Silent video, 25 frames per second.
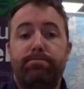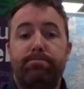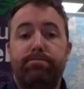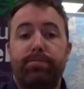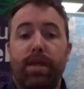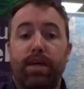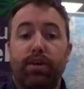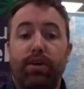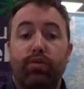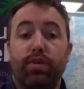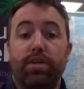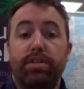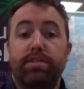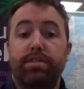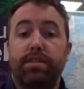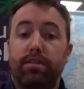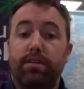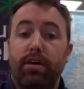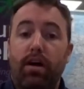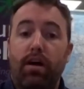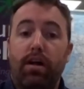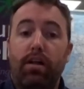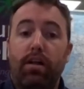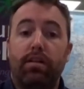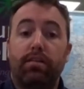increasing
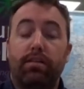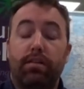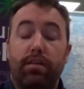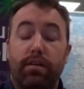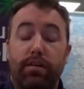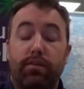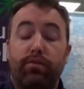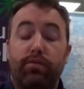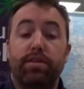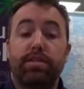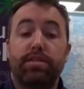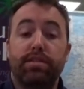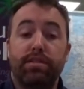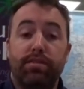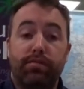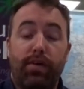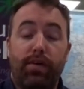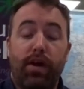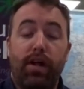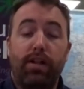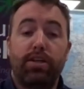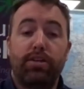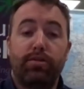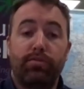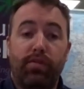the
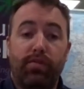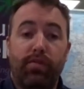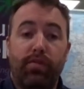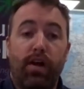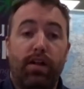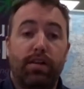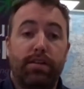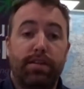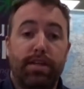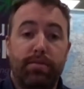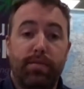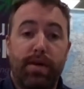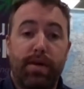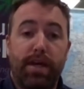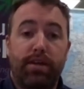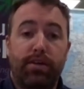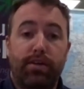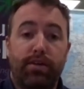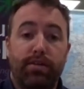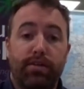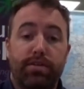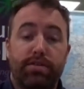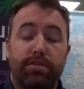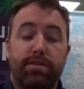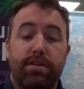volume of
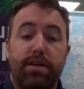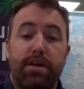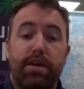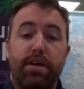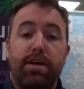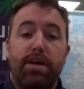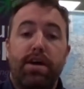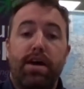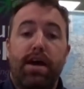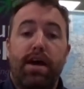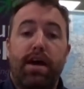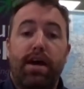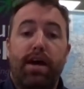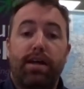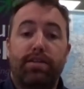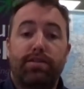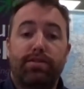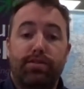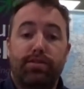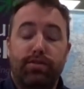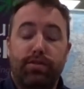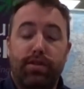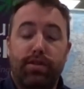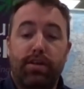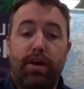holidaymakers
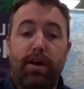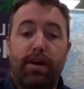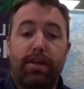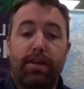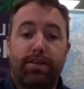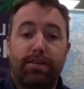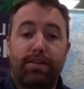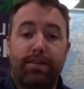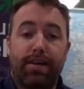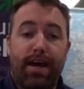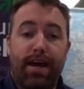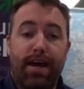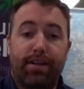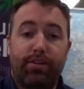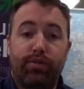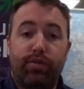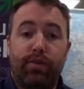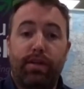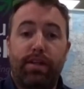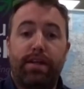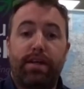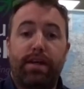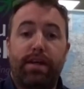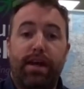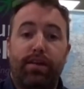to the island
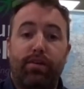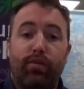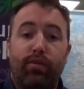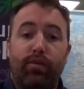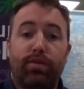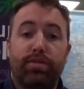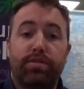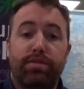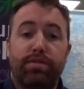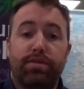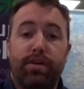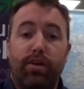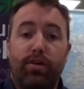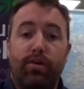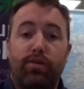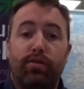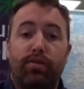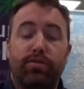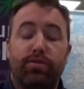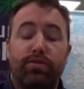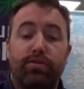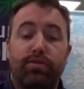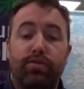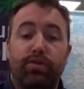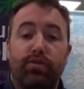annually, and
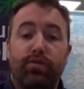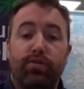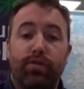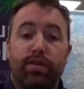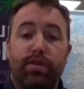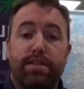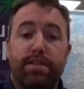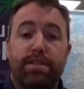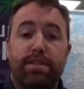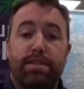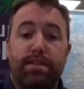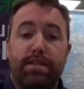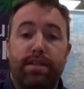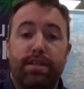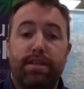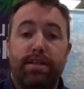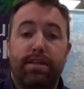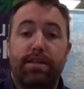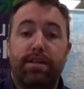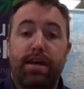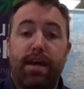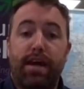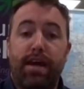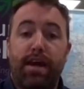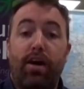also to increase
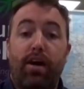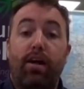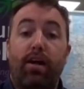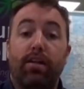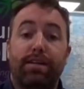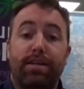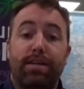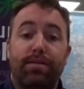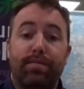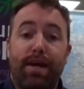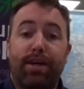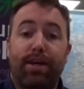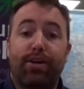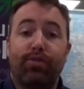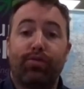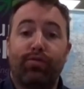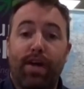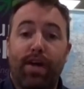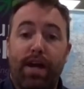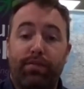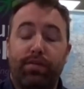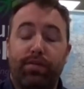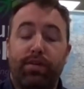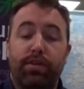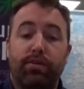the holidaymaker
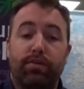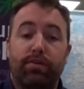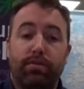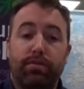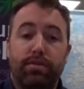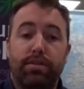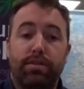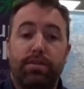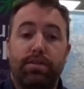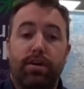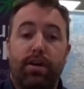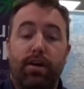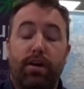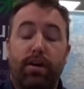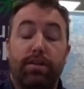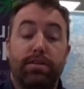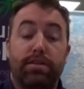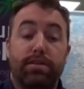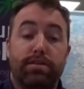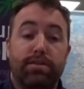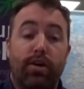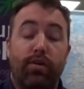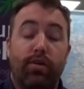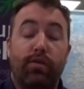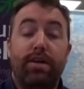revenue to the
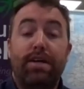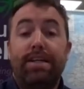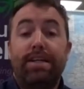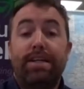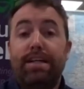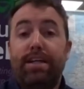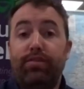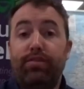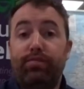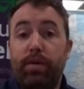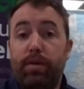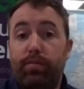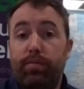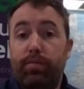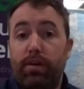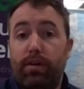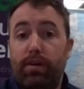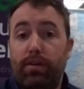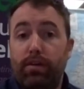island. So if people are